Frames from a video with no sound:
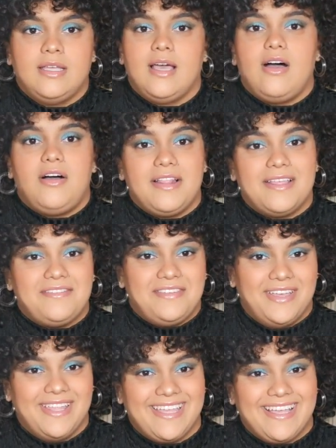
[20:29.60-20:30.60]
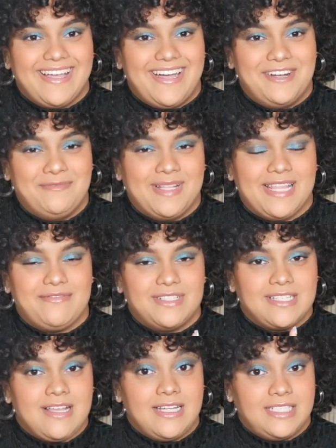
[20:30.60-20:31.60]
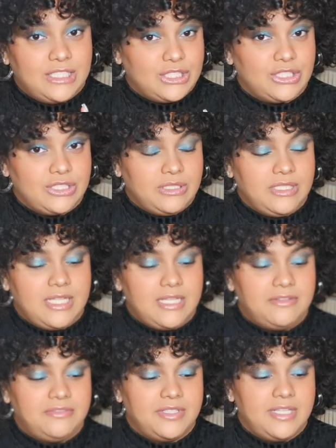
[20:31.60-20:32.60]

All I feel like I got in my life was conditional love.